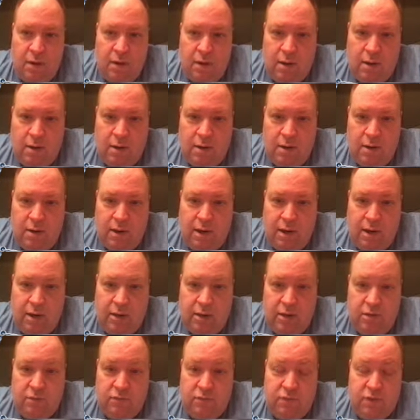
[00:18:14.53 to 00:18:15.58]
And
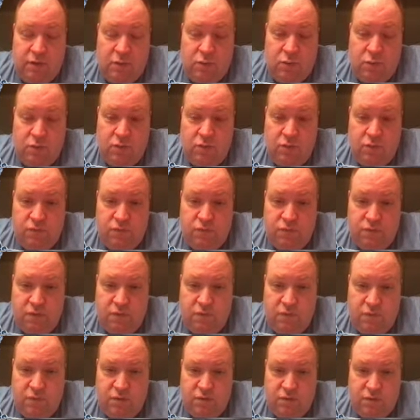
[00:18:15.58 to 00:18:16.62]
if
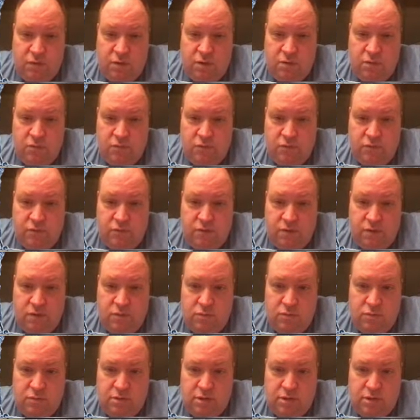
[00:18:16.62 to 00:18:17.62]
this card was fused,